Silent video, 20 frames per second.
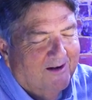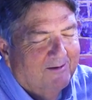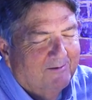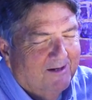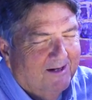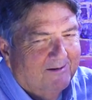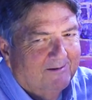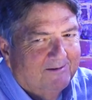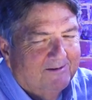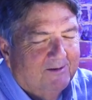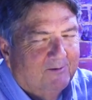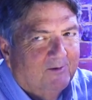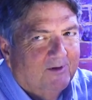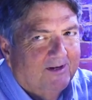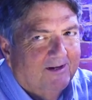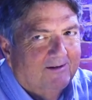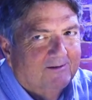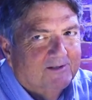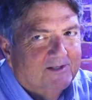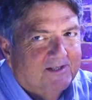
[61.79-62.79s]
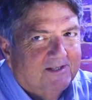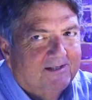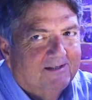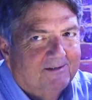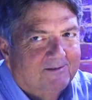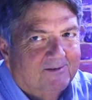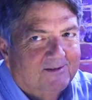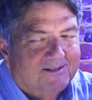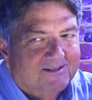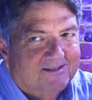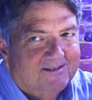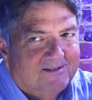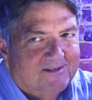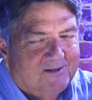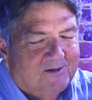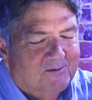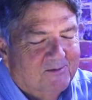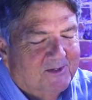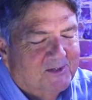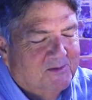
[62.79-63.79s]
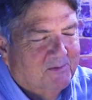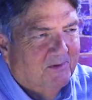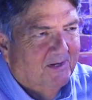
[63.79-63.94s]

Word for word: I, I, what I was thinking was there's so much